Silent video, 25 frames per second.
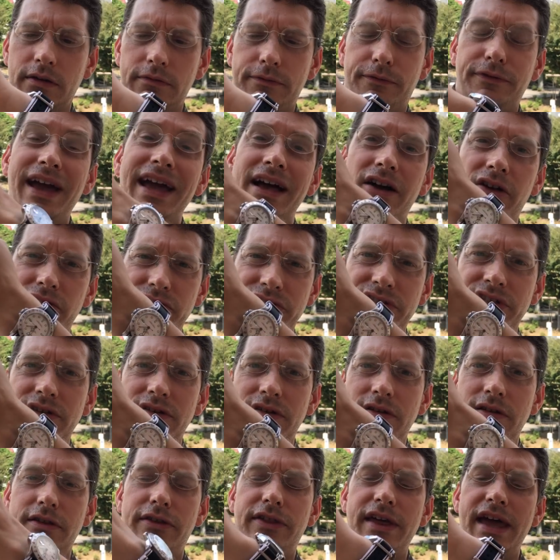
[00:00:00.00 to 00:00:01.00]
fails,
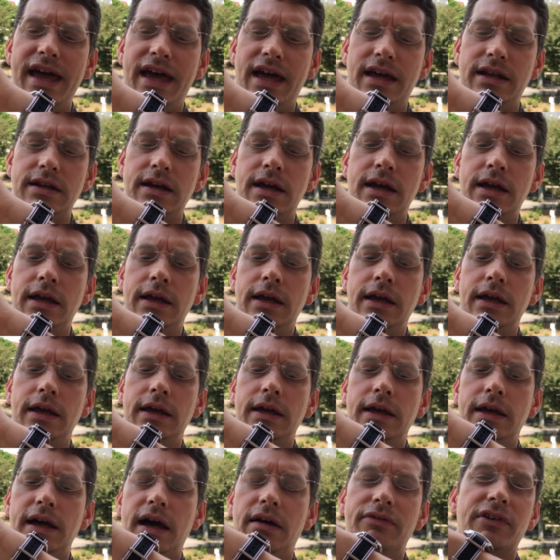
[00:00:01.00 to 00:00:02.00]
then
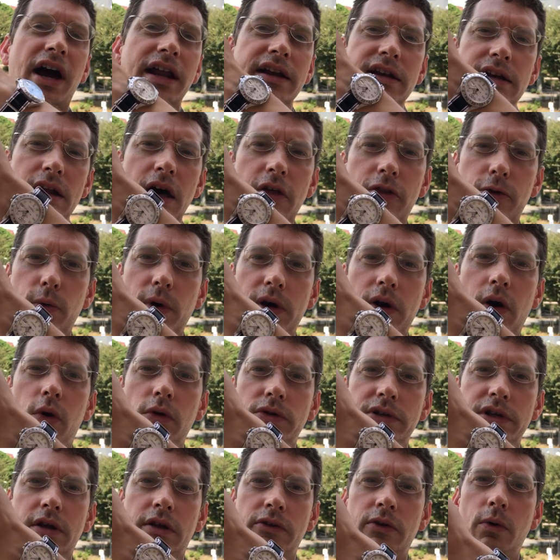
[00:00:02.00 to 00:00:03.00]
I've got another one
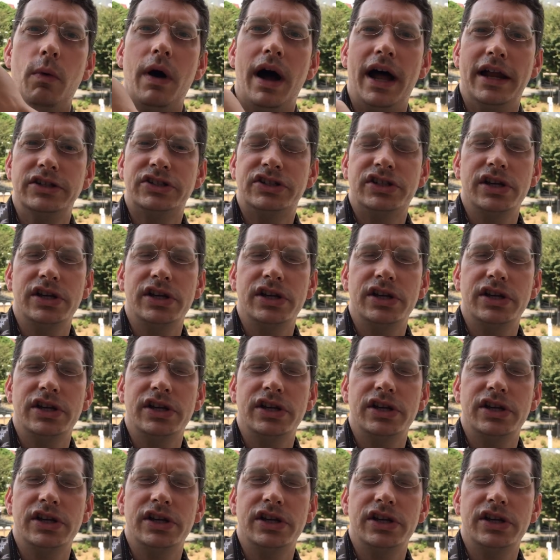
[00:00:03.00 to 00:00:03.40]
holding on the watch.